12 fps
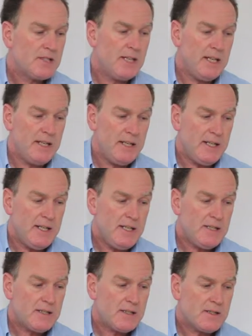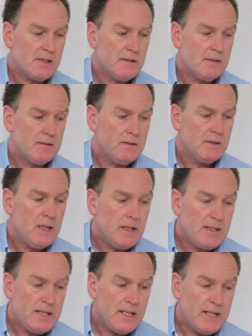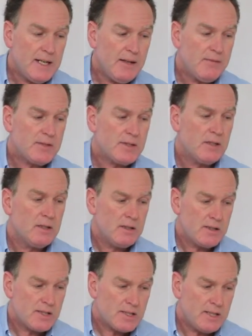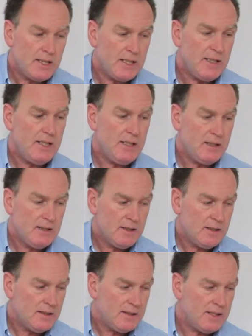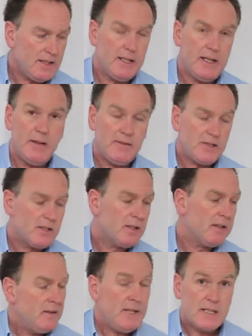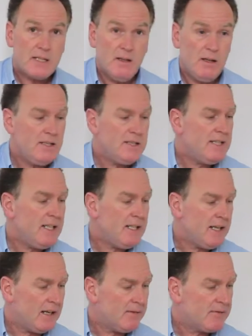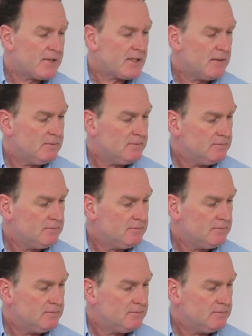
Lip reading: C and Es, D and Fs, C and E, D and Fs. Next line, D and Fs.